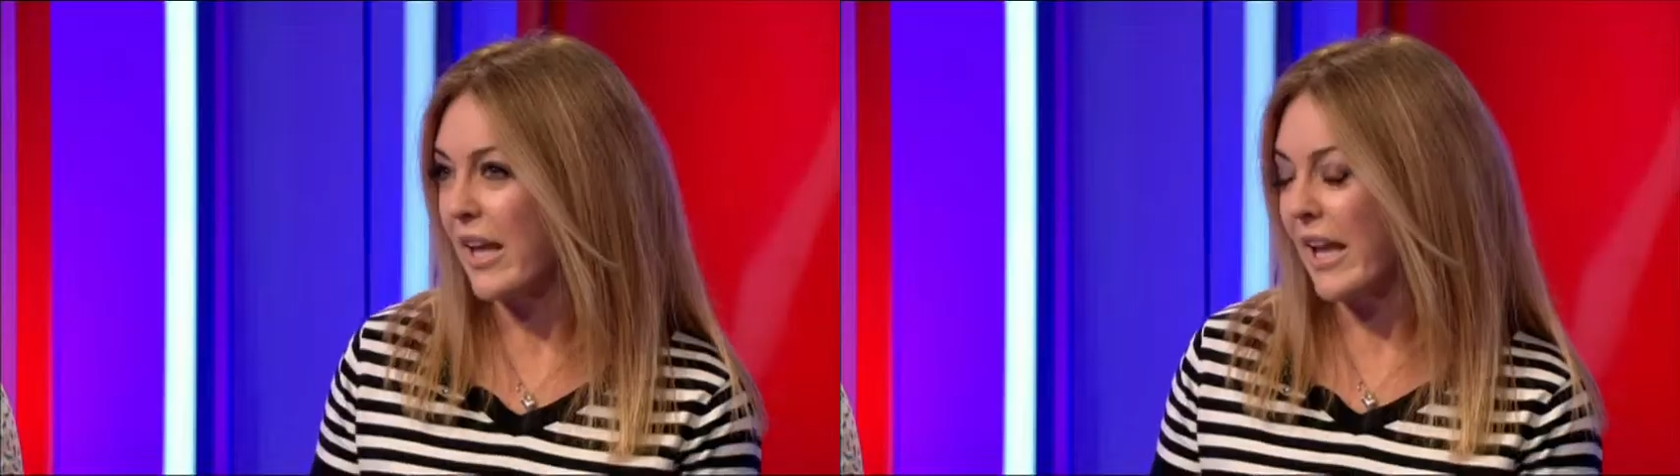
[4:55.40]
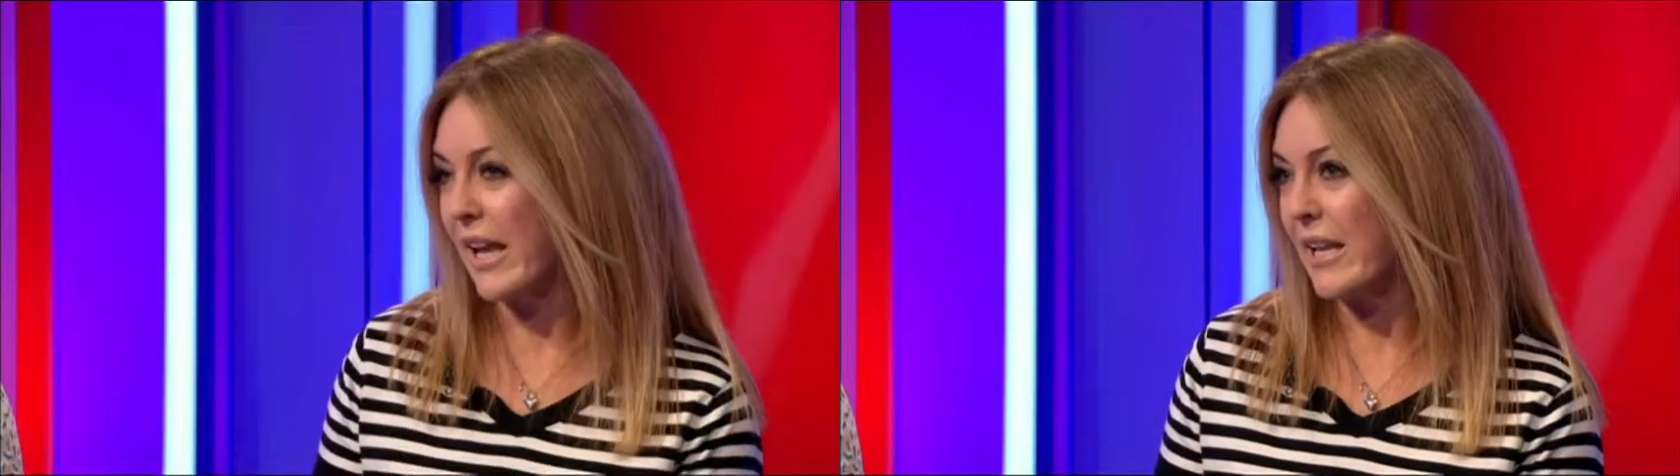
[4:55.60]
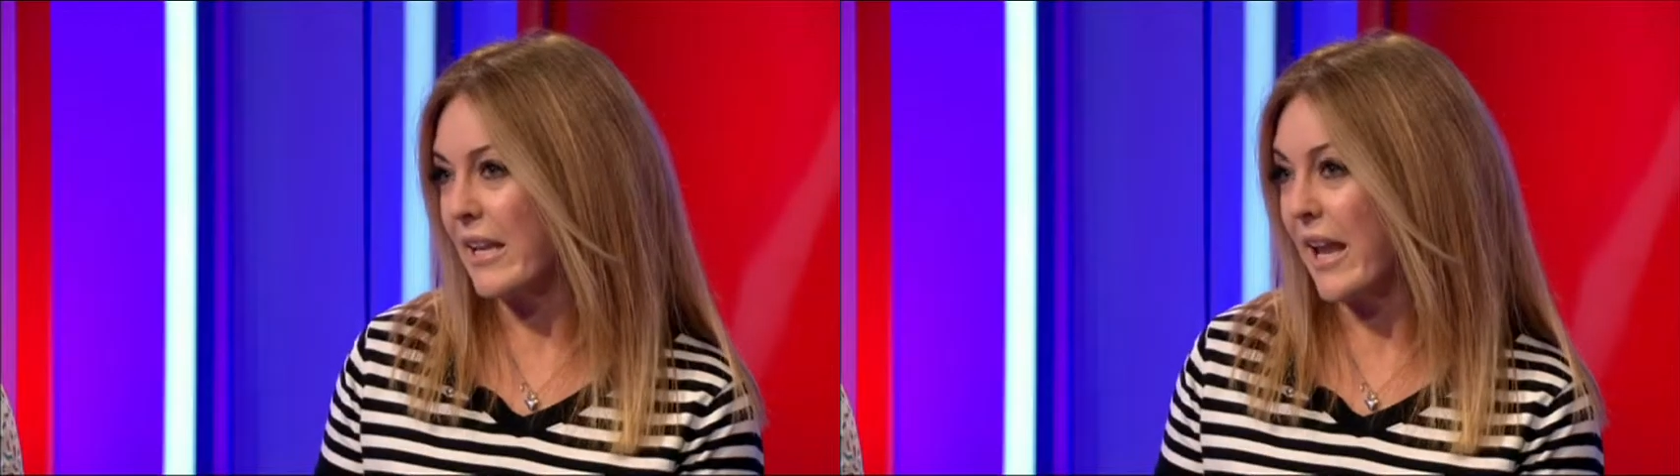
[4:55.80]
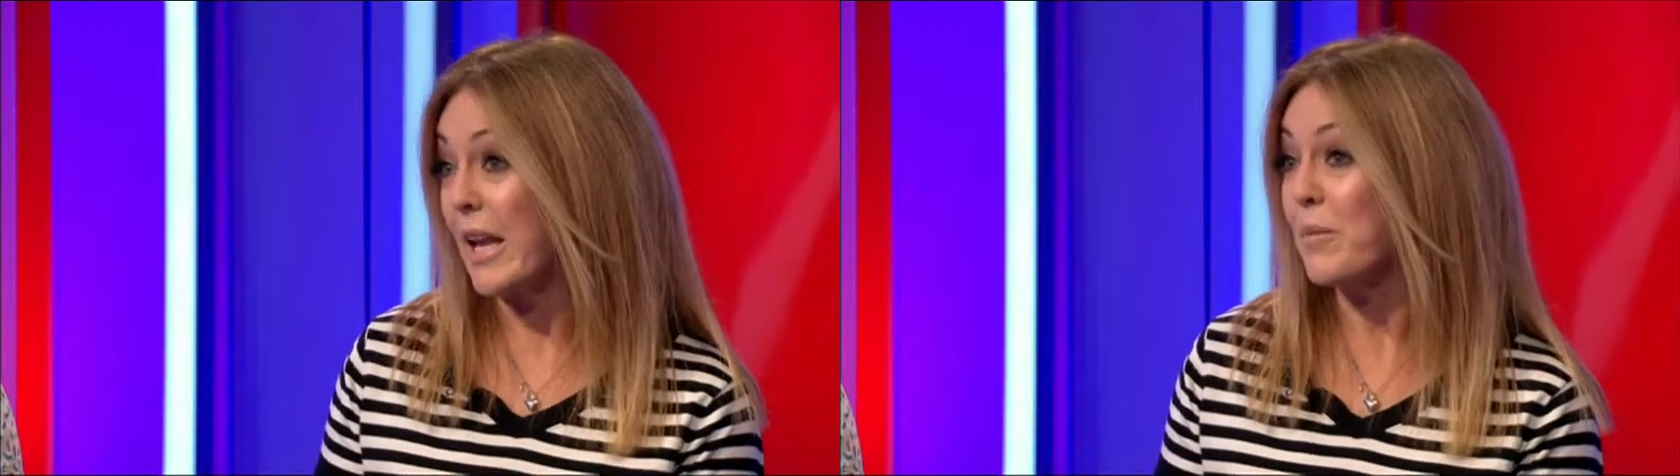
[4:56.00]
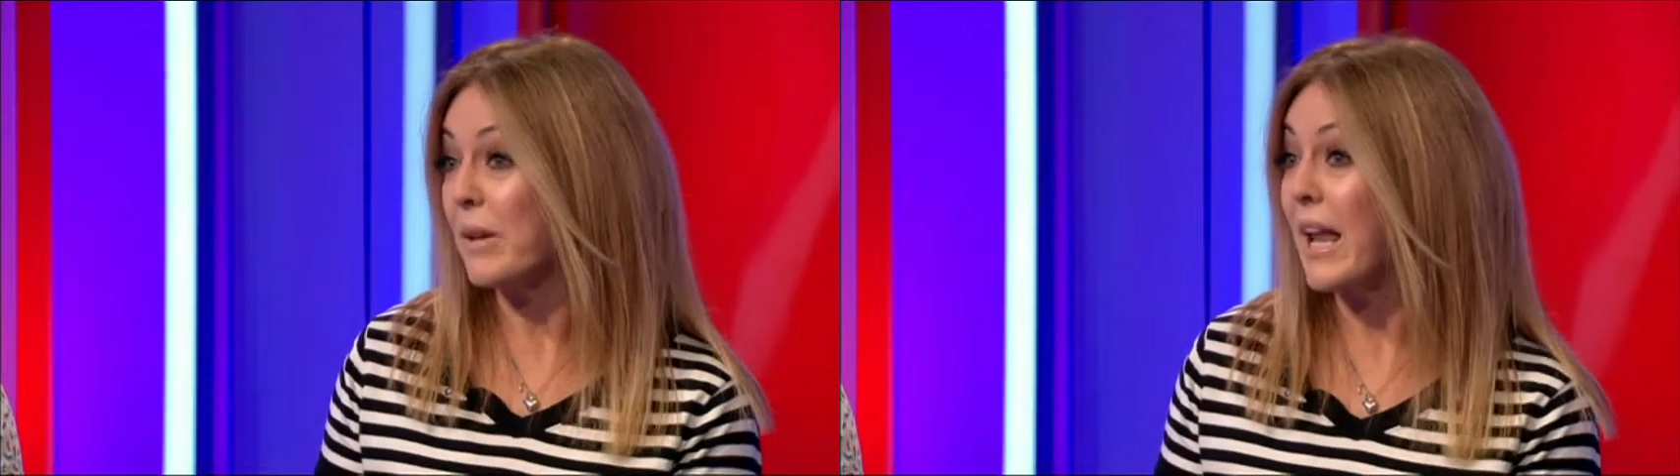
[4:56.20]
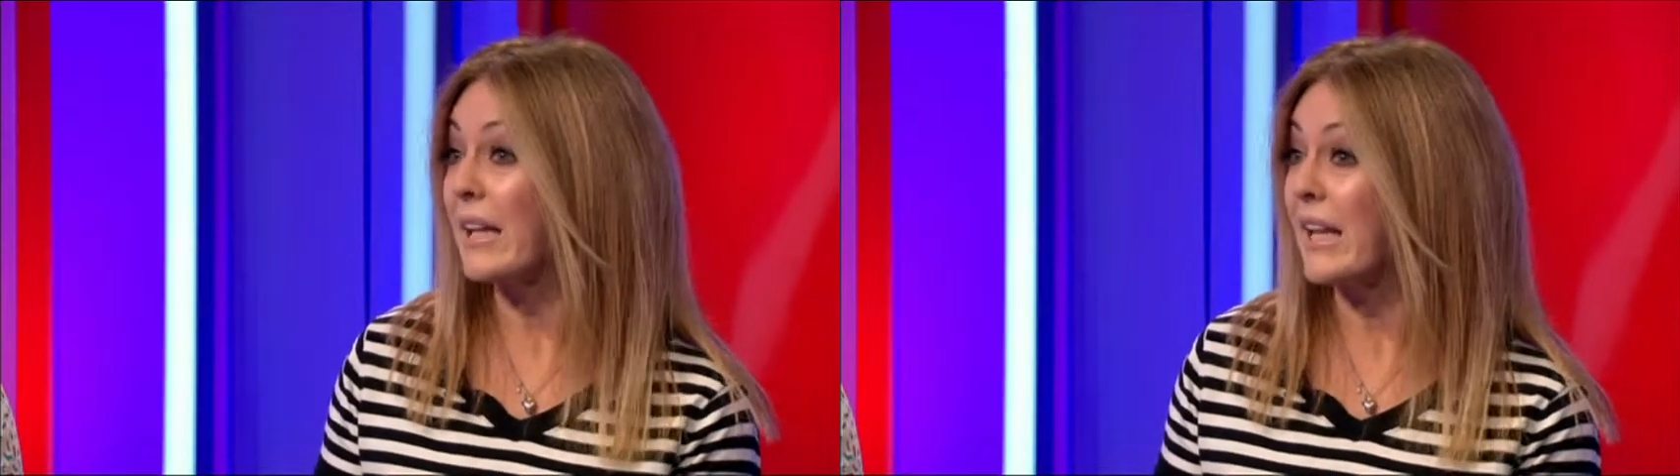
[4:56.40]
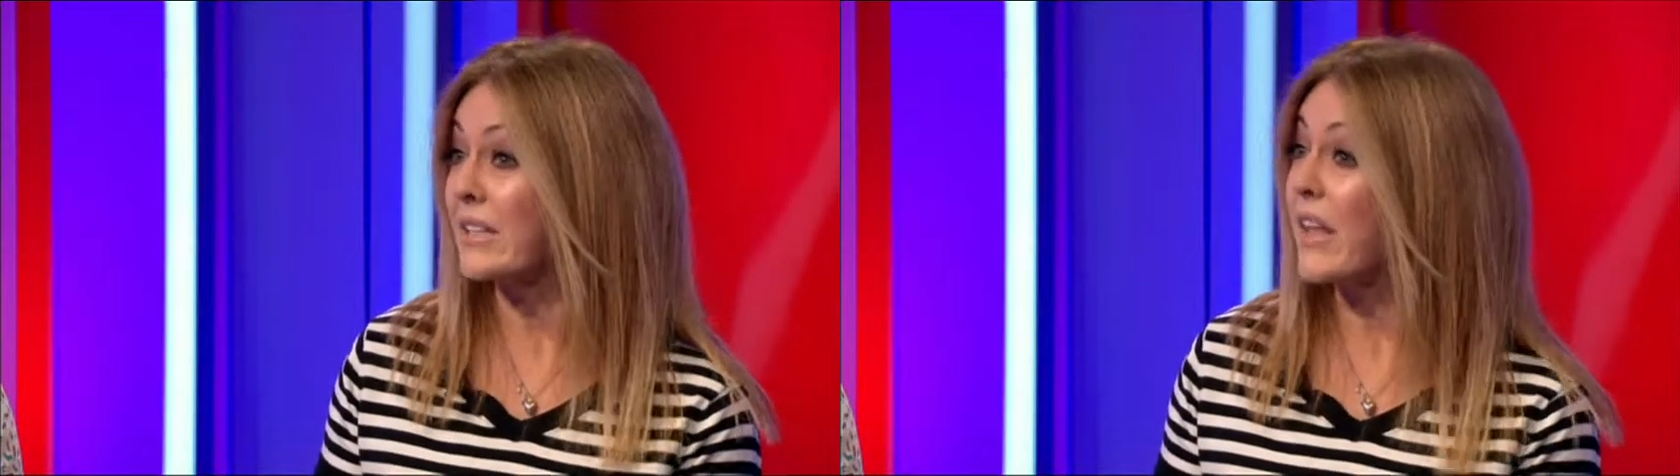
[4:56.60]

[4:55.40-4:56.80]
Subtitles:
in planning.